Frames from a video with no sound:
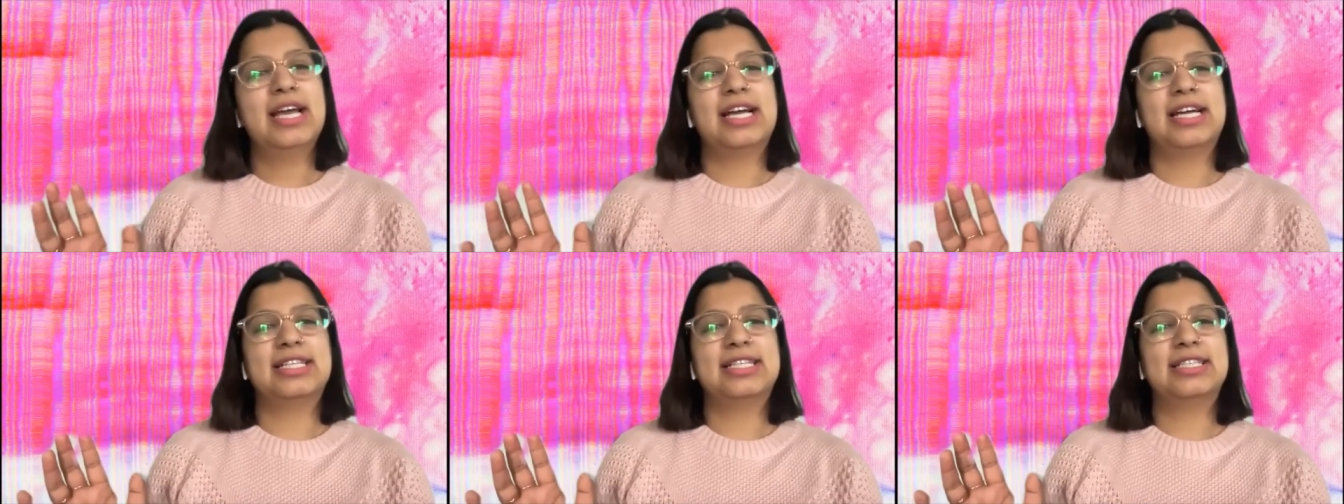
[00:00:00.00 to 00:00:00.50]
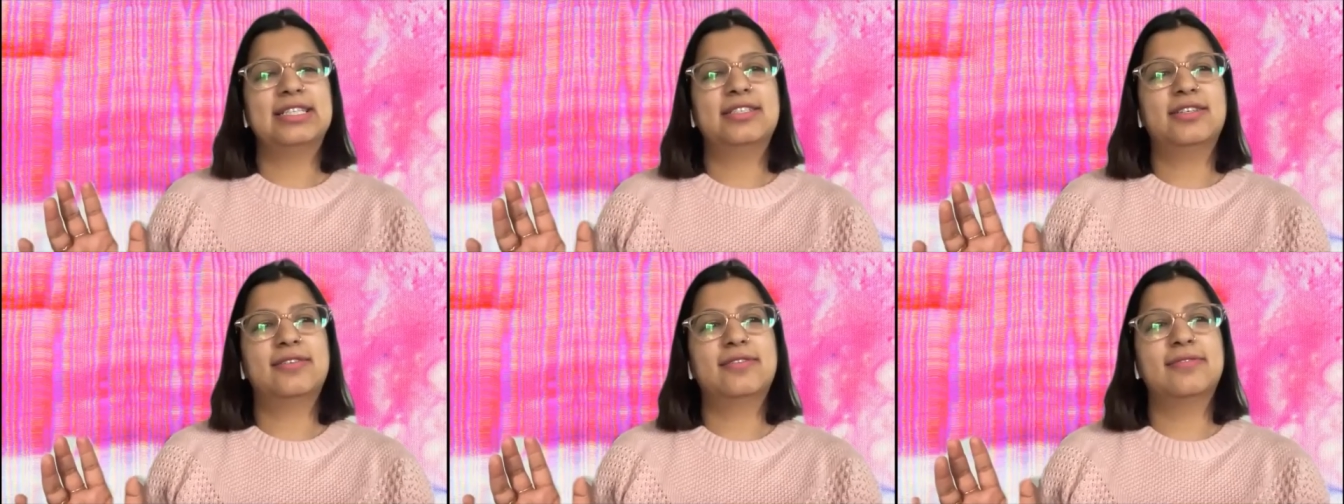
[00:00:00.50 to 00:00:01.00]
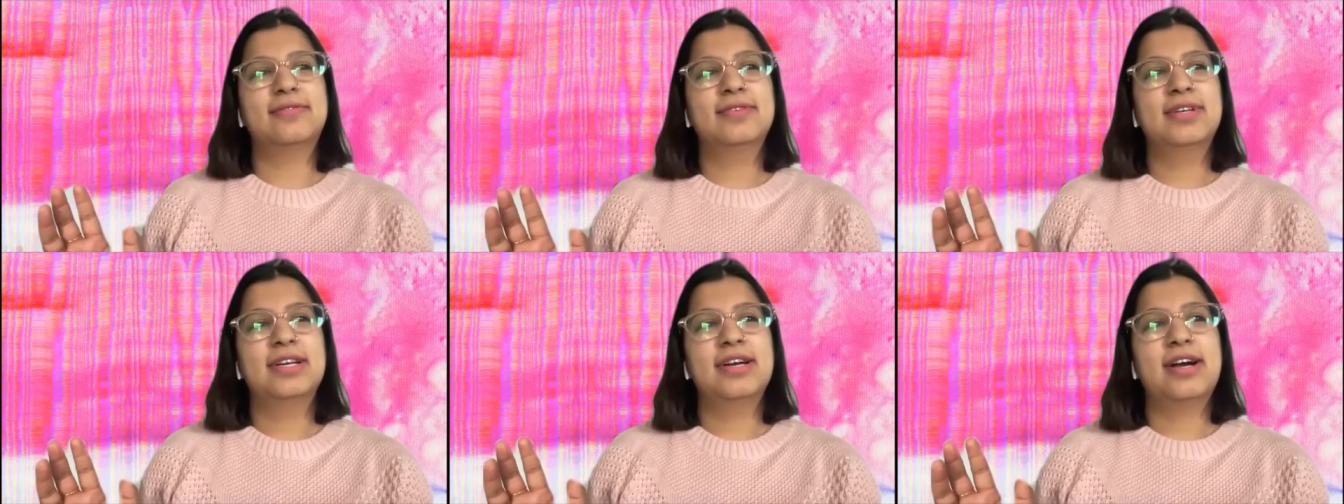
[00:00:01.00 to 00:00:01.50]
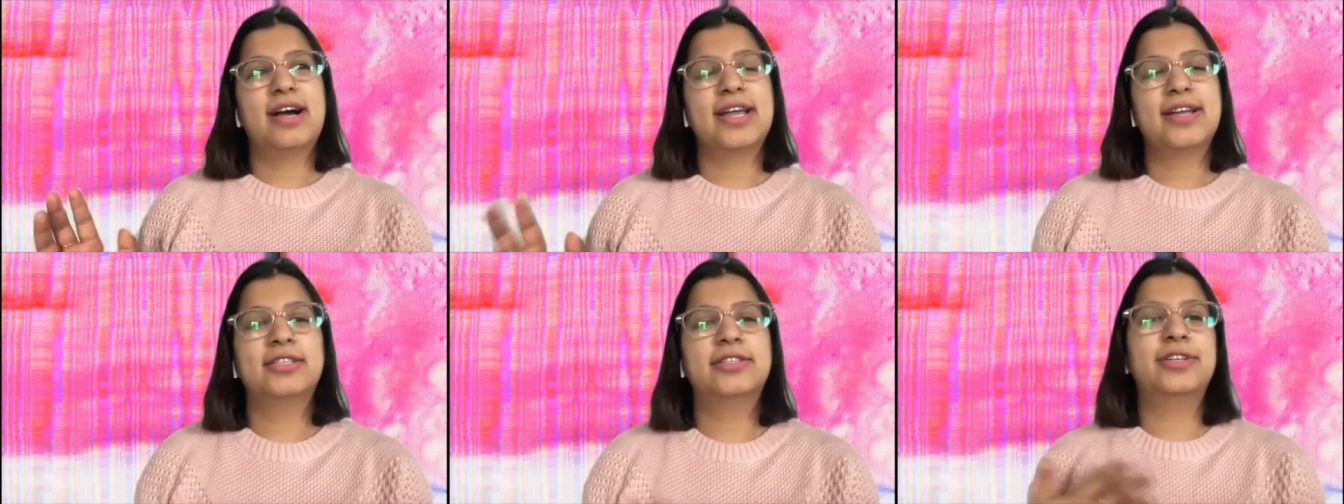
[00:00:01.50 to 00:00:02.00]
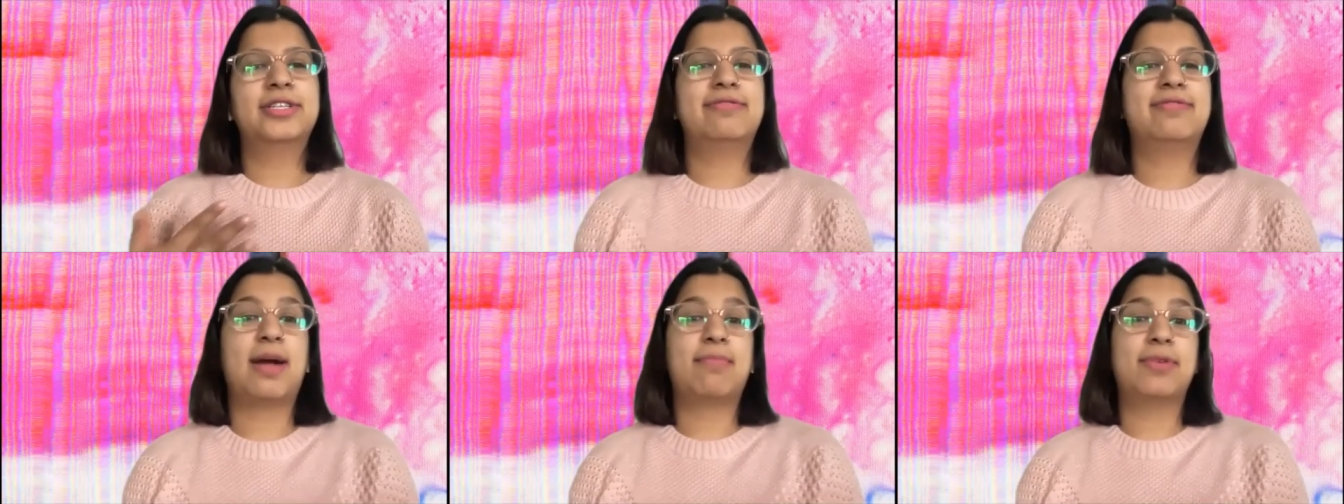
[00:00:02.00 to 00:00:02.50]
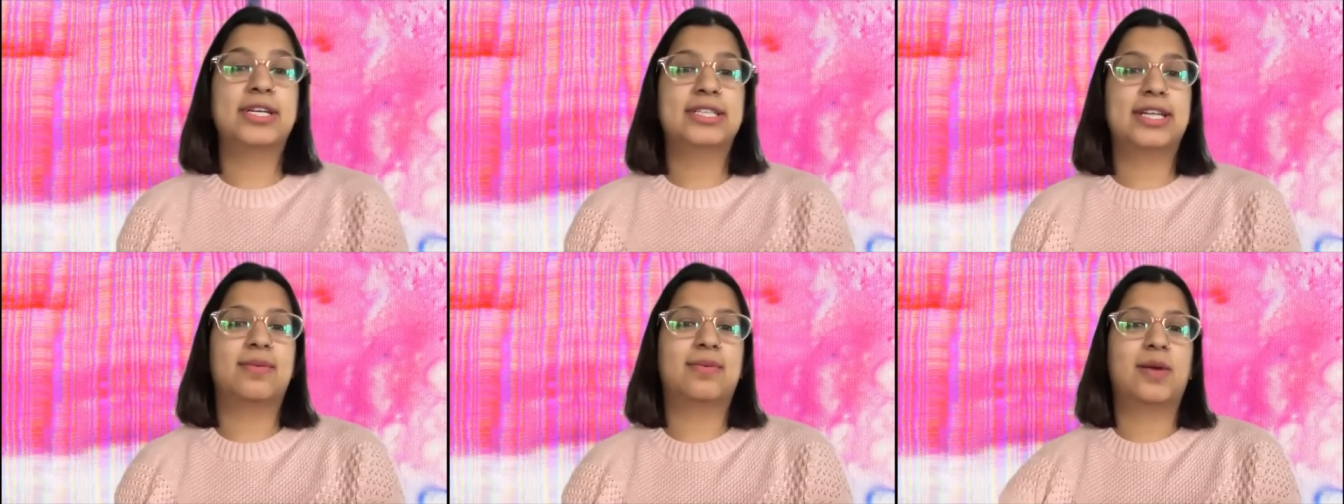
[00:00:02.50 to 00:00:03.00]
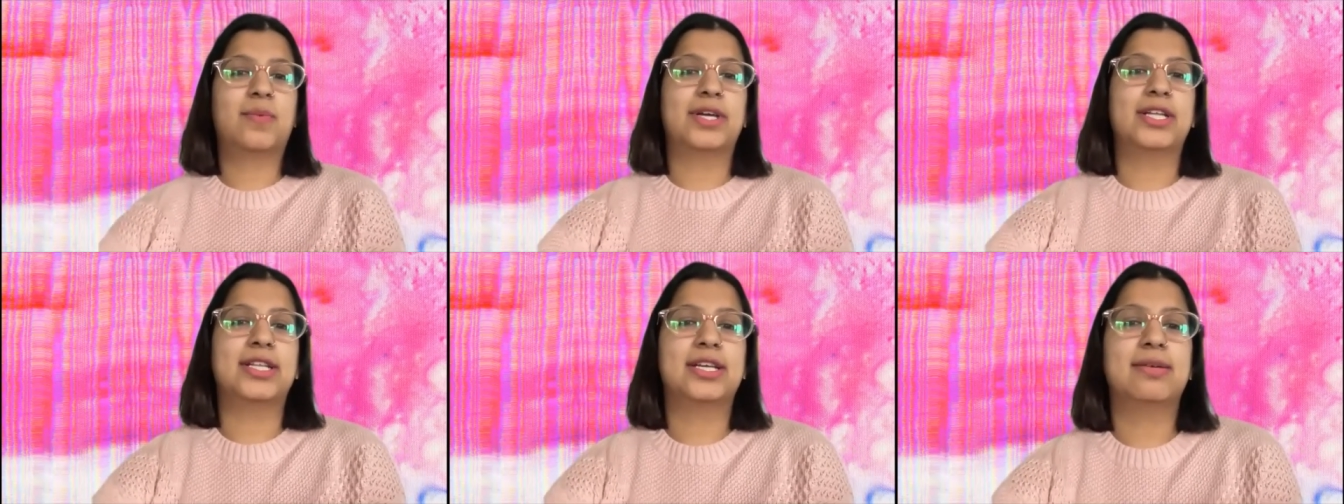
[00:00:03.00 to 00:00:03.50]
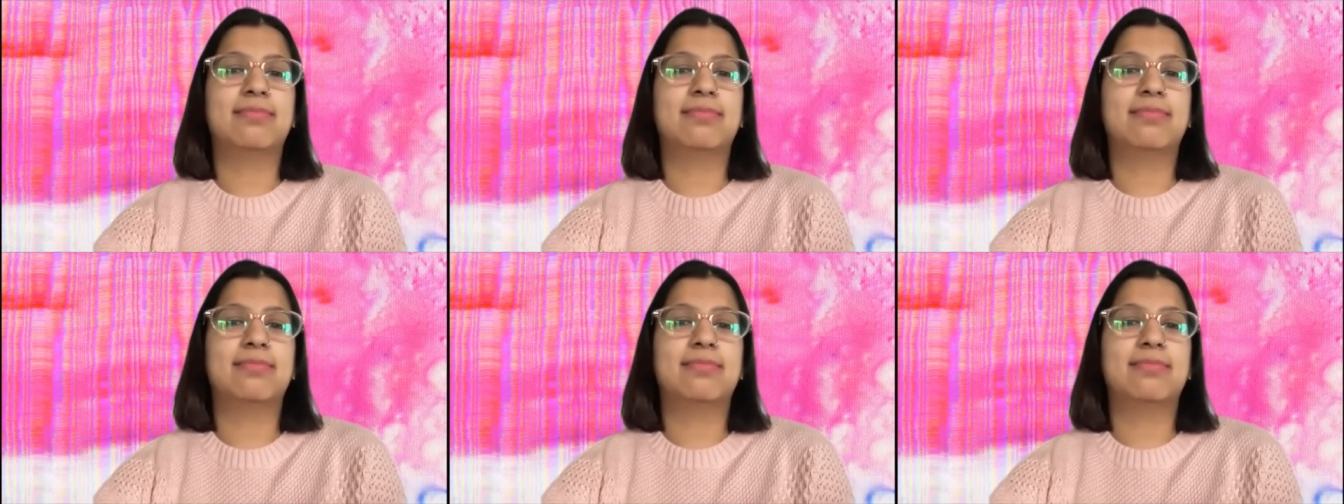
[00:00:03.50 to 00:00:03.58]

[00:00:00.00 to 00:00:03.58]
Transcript: And so I consider the fabrics that I work with